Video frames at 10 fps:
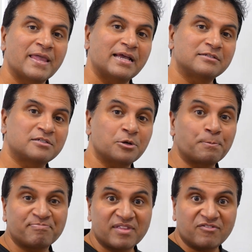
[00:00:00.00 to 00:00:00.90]
And
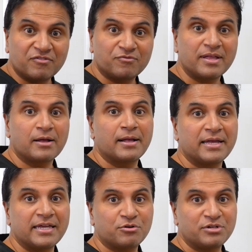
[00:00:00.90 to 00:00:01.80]
so if you've uh,
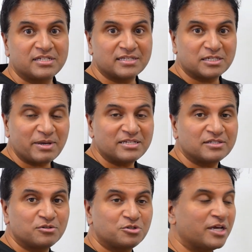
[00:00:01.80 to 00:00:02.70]
increased the space
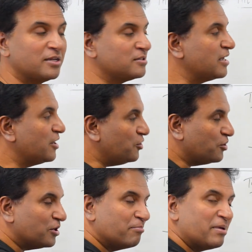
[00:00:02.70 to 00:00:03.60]
in those channels, you're
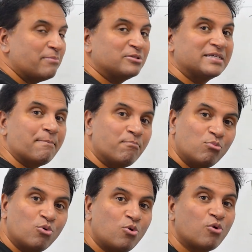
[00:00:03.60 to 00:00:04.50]
going to be able to get
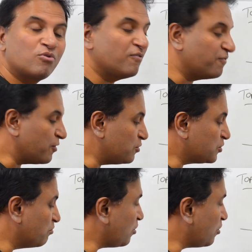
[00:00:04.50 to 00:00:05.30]
more of those